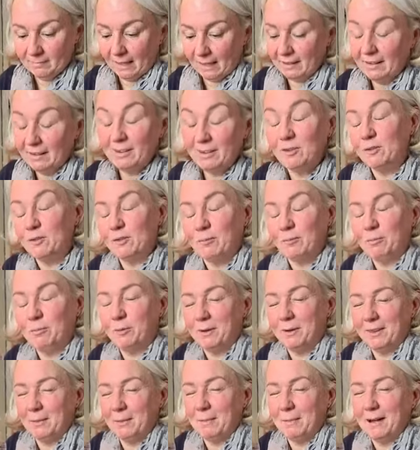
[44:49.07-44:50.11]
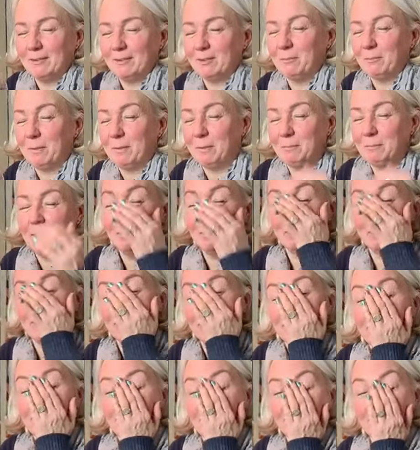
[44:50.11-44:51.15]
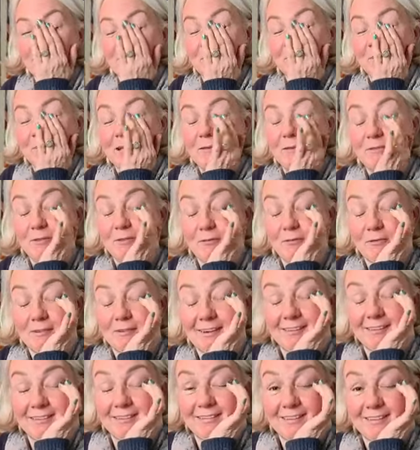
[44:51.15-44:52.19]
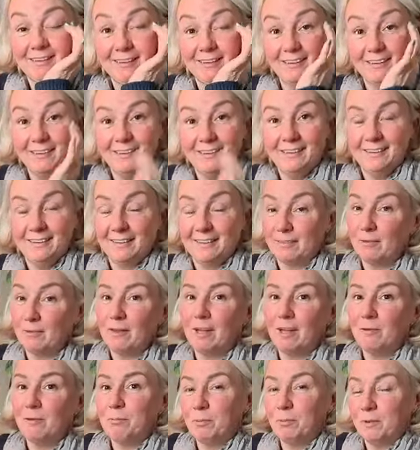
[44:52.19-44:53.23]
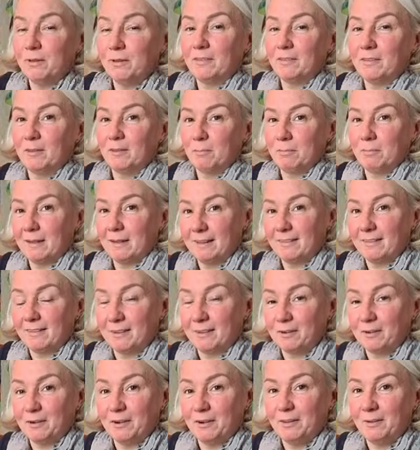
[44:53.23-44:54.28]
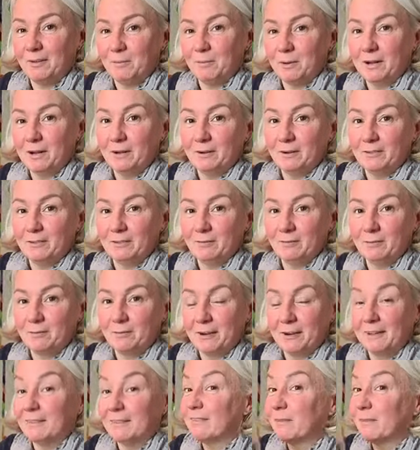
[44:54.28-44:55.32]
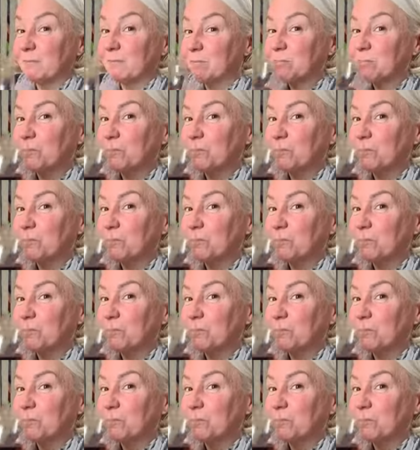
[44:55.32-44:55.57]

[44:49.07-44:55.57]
I did used to point them out to my mum as well when we lived in France. There's a lot of poisonous plants that grow in the wild in France.